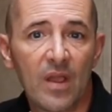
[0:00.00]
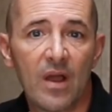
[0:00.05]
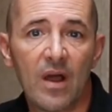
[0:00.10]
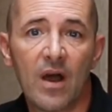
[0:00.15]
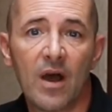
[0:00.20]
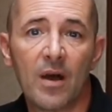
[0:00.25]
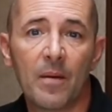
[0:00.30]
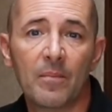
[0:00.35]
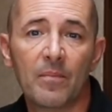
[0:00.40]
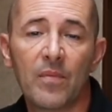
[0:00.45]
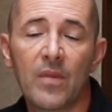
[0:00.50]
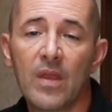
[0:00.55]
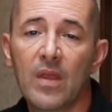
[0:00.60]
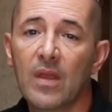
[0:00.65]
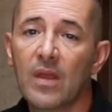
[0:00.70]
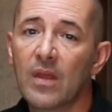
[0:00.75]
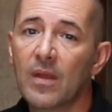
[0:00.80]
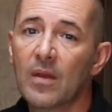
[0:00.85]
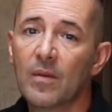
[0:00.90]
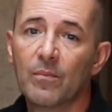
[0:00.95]
Um,
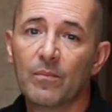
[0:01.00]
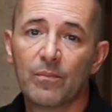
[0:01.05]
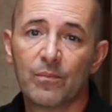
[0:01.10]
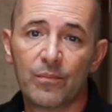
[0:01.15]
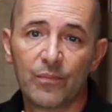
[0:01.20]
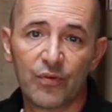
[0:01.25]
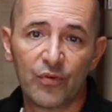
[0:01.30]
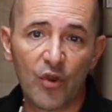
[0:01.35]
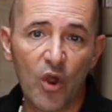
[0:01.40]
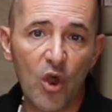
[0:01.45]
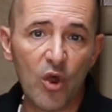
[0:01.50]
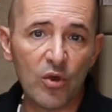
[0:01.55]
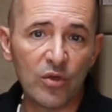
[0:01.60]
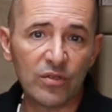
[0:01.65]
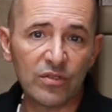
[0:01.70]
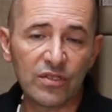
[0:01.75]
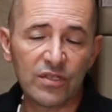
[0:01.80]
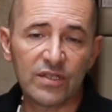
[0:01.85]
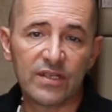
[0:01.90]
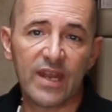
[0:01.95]

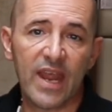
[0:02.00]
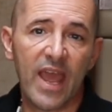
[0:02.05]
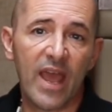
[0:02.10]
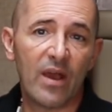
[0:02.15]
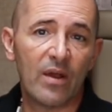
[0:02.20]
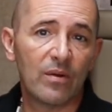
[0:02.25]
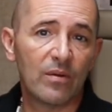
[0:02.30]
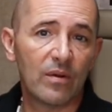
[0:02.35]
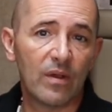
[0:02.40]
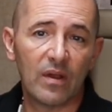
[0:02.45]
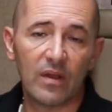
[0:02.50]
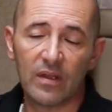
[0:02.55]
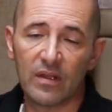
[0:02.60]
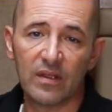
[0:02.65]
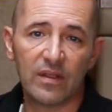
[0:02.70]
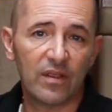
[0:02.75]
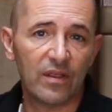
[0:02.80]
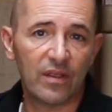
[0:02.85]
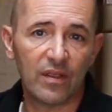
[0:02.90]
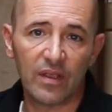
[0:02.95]
pros, now,
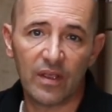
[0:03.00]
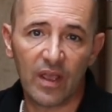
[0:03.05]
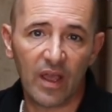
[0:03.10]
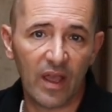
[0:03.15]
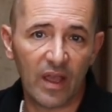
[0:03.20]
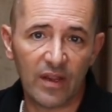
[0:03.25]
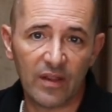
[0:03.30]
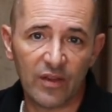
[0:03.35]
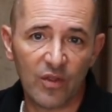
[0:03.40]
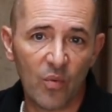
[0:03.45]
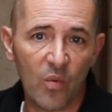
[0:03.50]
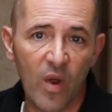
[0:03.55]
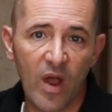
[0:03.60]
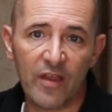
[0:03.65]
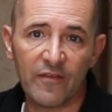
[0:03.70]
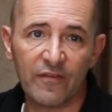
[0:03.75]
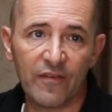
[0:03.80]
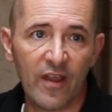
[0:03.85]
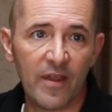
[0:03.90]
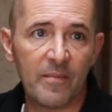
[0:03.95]
the
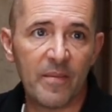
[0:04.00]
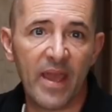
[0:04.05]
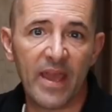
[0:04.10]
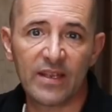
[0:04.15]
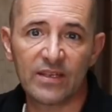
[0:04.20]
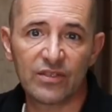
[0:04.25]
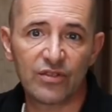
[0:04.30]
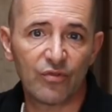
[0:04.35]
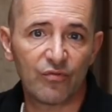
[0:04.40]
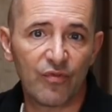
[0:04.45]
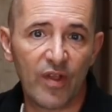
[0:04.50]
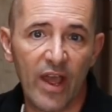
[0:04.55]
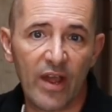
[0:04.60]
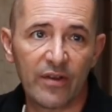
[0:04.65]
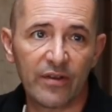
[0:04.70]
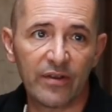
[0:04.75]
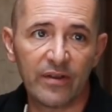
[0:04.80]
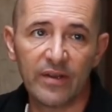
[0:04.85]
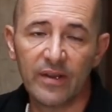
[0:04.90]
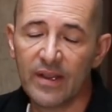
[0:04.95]
Wi-Fi Max, the
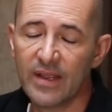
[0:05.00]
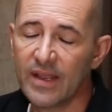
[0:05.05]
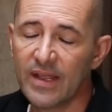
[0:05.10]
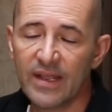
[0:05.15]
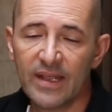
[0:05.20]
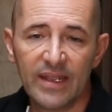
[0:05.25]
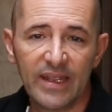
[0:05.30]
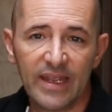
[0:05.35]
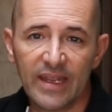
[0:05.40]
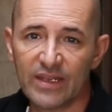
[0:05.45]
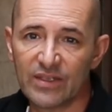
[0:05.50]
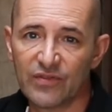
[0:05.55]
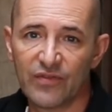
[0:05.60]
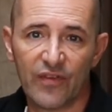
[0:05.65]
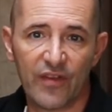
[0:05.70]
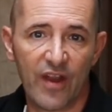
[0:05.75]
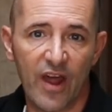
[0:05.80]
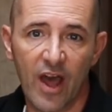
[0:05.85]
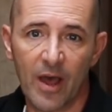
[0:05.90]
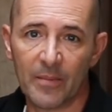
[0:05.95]
router, it's
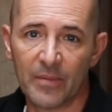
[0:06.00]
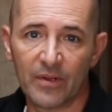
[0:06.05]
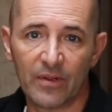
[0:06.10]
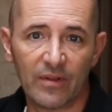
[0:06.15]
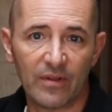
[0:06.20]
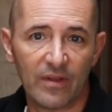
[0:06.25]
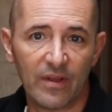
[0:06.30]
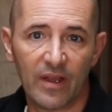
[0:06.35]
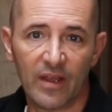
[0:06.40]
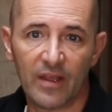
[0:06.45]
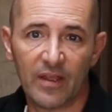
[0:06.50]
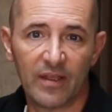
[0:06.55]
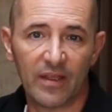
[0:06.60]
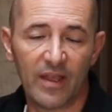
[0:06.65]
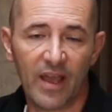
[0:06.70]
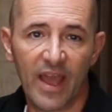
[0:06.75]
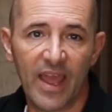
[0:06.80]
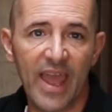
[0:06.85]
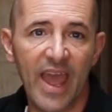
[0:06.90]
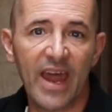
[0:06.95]
phenomenal. I,
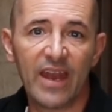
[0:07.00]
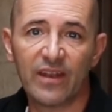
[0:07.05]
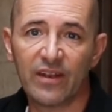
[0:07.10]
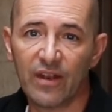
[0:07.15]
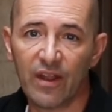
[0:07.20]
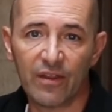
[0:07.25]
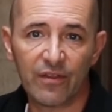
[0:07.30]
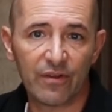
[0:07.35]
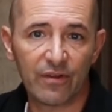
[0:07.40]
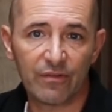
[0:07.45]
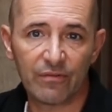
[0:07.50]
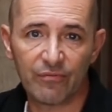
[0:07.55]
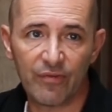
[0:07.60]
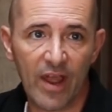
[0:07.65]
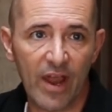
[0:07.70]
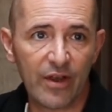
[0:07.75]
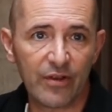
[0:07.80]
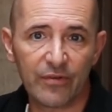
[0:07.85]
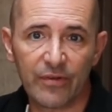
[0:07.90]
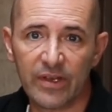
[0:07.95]
I had another
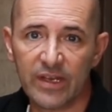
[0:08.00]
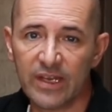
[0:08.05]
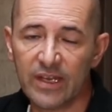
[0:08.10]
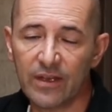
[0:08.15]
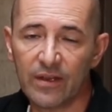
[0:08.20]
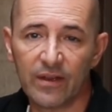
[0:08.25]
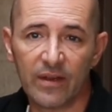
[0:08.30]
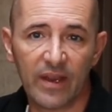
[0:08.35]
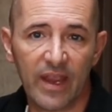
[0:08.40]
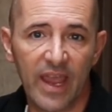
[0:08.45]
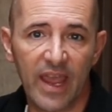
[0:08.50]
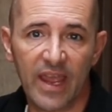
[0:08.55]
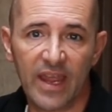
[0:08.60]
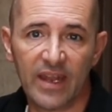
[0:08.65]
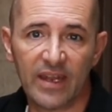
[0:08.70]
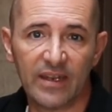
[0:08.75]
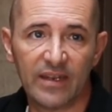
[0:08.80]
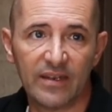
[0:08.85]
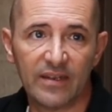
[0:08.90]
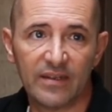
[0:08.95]
router in here
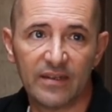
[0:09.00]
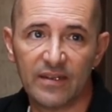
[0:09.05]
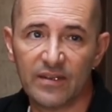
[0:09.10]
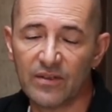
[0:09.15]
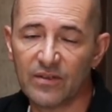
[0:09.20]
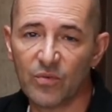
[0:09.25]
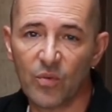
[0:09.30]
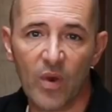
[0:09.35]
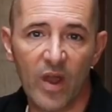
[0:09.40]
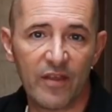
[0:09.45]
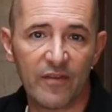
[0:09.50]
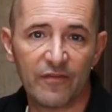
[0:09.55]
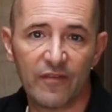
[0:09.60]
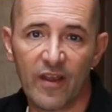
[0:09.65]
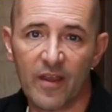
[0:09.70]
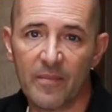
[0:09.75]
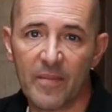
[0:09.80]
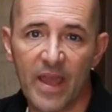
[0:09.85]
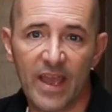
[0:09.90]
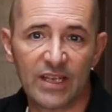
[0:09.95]
and the
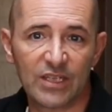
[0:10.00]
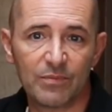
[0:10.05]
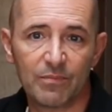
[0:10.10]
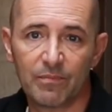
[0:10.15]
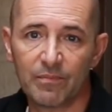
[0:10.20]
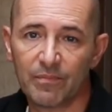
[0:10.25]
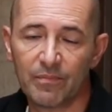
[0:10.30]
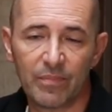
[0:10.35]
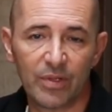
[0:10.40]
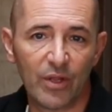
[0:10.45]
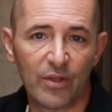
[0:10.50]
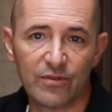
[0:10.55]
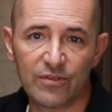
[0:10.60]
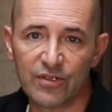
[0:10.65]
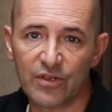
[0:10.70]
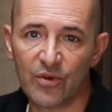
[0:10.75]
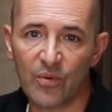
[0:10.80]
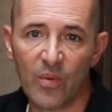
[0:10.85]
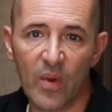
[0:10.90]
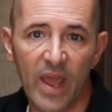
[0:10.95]
Wi-Fi Max
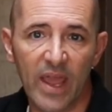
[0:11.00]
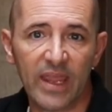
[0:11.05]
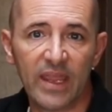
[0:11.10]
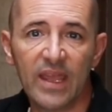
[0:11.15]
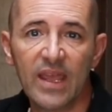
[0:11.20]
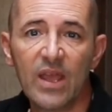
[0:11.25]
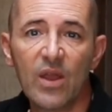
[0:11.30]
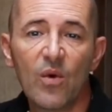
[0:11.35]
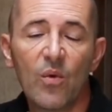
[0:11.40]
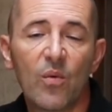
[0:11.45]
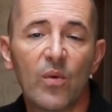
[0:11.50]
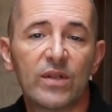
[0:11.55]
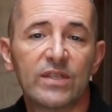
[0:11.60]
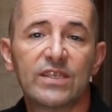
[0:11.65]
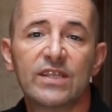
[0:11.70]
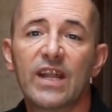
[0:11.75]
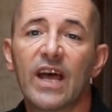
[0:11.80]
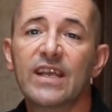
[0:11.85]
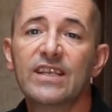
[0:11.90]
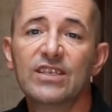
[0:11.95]
blows it away.
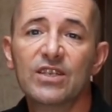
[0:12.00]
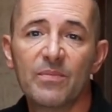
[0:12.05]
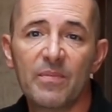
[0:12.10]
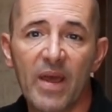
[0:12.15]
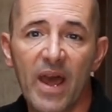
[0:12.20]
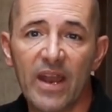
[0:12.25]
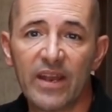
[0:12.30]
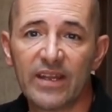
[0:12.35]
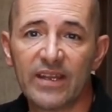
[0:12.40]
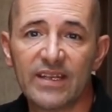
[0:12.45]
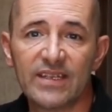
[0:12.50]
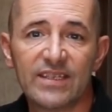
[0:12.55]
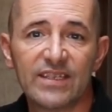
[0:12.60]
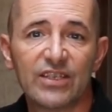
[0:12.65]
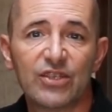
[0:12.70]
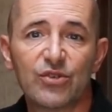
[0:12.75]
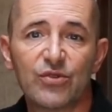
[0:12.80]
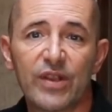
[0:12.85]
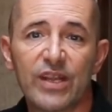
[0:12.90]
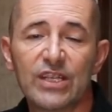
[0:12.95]
What's nice about it is
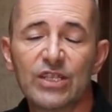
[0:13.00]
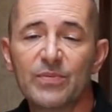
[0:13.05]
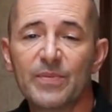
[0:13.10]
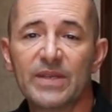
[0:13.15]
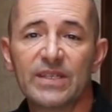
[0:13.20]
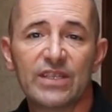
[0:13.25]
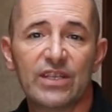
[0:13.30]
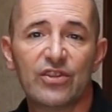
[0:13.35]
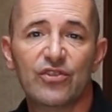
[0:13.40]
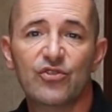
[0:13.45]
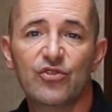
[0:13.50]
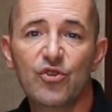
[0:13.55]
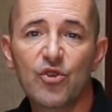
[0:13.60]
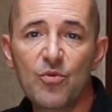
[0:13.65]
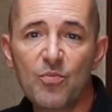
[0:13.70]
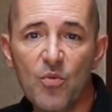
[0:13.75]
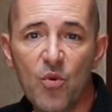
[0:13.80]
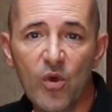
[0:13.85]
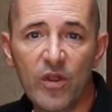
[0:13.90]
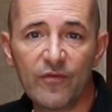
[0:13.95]
it transmits in
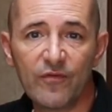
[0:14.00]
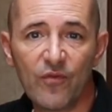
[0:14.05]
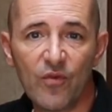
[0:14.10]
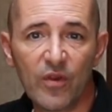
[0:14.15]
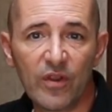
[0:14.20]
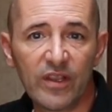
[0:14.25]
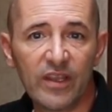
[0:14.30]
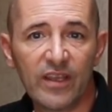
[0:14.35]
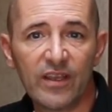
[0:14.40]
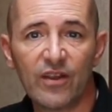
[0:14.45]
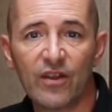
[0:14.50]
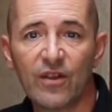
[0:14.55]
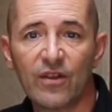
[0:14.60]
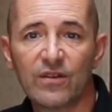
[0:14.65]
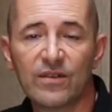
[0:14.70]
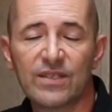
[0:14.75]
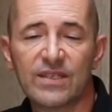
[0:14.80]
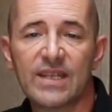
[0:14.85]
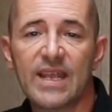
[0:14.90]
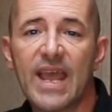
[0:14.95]
2.4
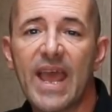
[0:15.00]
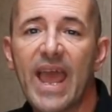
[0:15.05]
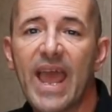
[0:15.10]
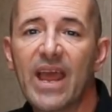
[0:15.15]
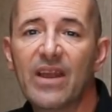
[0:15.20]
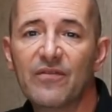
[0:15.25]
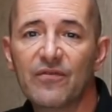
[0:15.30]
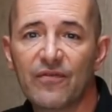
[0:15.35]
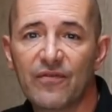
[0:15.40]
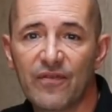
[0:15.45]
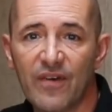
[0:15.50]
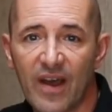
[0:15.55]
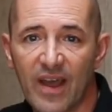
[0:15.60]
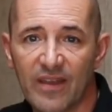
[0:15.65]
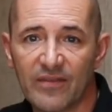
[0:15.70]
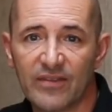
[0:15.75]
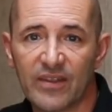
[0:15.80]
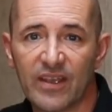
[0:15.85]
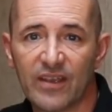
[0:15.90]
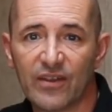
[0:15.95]
gigahertz and
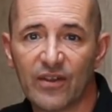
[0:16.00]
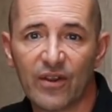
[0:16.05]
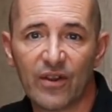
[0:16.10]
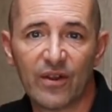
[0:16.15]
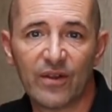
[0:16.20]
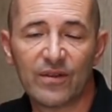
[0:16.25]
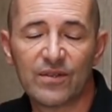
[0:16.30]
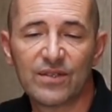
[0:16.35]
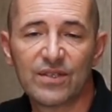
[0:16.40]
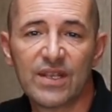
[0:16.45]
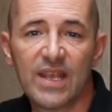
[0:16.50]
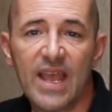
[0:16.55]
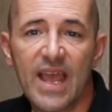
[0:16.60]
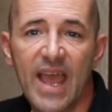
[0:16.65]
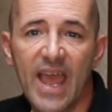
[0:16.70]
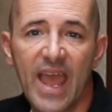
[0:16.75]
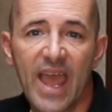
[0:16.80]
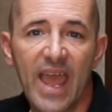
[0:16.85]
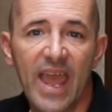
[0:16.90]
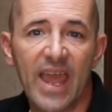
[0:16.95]
5 gigahertz.
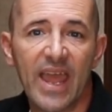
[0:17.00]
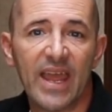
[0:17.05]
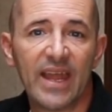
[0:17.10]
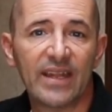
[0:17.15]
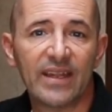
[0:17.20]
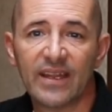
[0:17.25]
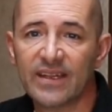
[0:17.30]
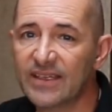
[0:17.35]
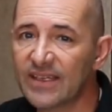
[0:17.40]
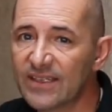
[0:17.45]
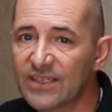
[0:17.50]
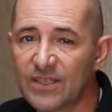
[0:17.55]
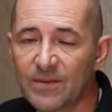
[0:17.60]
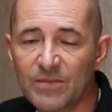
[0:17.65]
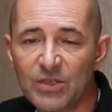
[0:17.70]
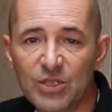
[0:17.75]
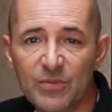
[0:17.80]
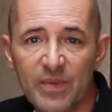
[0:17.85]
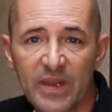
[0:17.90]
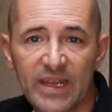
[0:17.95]
And I did
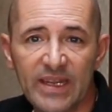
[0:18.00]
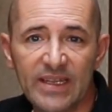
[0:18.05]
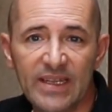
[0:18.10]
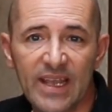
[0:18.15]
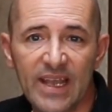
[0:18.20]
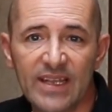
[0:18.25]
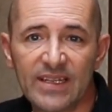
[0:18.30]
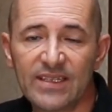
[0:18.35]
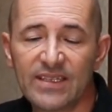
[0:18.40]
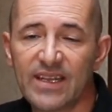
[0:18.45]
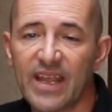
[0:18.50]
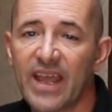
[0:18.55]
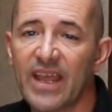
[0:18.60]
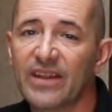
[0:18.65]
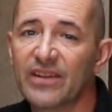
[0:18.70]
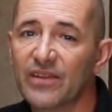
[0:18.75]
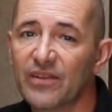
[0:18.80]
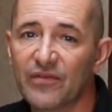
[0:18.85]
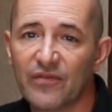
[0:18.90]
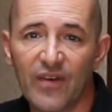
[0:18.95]
some speed tests
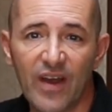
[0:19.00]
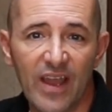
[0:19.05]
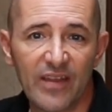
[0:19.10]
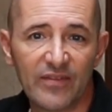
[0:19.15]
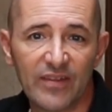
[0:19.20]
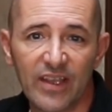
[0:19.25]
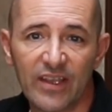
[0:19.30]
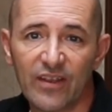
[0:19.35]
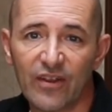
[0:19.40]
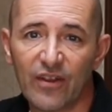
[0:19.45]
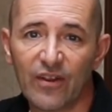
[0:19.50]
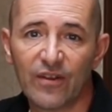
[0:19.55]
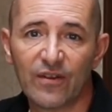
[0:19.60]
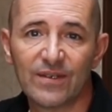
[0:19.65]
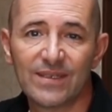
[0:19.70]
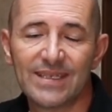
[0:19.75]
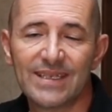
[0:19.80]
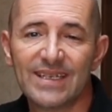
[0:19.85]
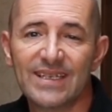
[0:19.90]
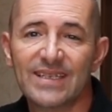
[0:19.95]
and the 5
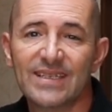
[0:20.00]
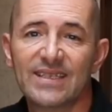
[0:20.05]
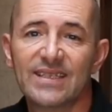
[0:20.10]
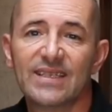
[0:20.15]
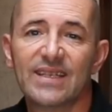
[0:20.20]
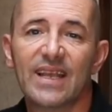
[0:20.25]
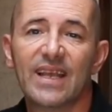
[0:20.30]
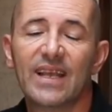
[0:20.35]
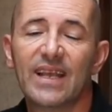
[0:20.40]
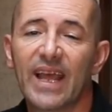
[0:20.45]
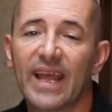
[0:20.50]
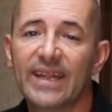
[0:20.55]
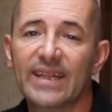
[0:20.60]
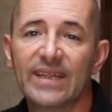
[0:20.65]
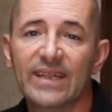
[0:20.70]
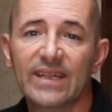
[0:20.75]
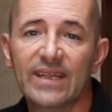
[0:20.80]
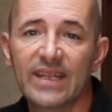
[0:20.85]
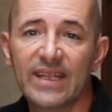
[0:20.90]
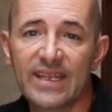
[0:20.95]
gigahertz is
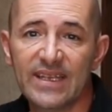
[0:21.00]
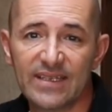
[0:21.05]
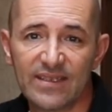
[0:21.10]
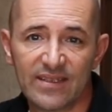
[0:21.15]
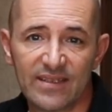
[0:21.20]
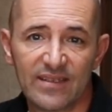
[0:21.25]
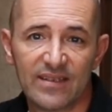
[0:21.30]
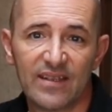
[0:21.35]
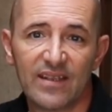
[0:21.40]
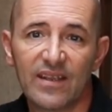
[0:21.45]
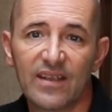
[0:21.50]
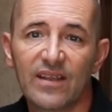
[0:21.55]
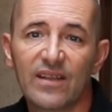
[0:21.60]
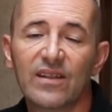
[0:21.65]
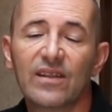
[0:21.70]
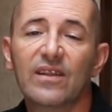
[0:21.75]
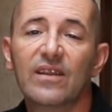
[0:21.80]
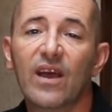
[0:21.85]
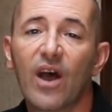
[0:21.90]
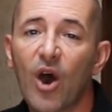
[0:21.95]
at least
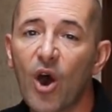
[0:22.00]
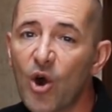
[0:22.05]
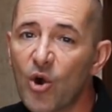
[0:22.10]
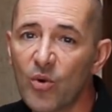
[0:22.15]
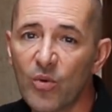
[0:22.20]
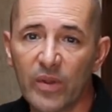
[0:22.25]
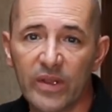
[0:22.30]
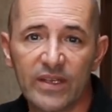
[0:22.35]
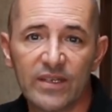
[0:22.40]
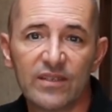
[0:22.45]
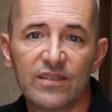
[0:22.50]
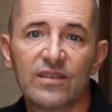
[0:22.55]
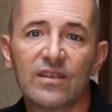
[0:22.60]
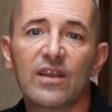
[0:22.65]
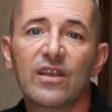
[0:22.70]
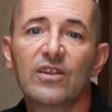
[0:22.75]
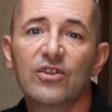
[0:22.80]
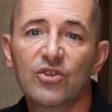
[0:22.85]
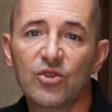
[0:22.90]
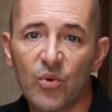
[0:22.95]

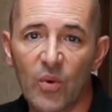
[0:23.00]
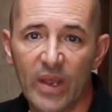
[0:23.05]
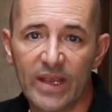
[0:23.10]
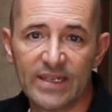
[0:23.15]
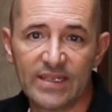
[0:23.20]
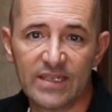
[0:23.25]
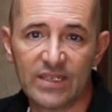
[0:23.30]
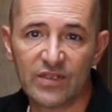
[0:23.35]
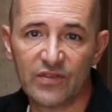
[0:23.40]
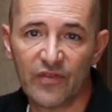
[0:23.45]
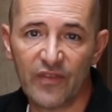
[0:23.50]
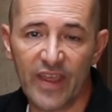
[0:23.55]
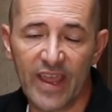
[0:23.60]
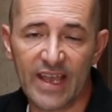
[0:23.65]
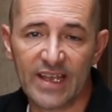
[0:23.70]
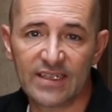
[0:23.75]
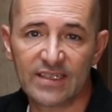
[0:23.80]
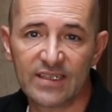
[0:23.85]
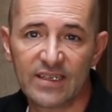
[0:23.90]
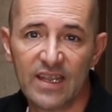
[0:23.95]
always twice as
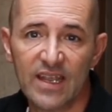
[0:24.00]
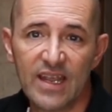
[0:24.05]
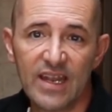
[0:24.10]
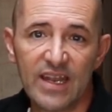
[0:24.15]
fast.